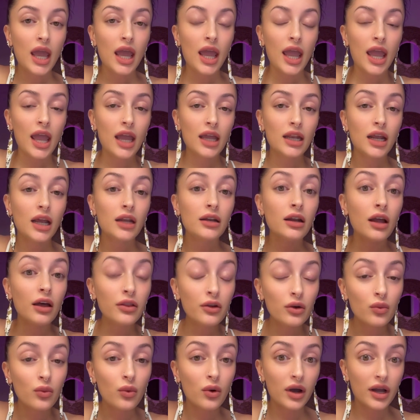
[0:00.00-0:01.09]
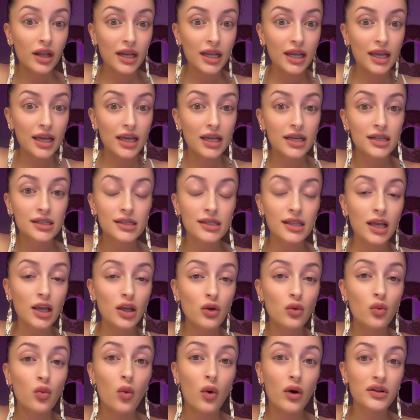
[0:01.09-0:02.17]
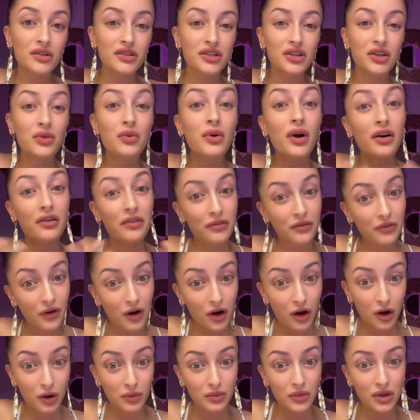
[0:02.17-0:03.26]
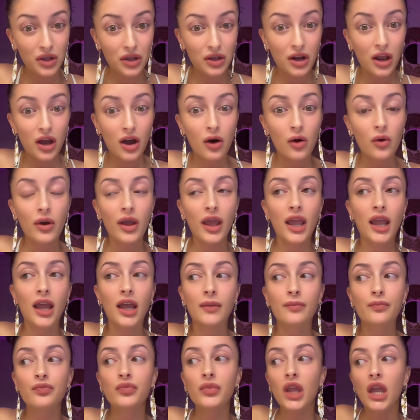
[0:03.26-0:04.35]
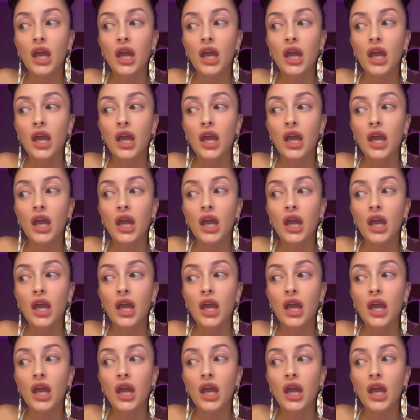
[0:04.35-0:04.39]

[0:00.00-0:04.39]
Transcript: And another one is that you want to affirm, and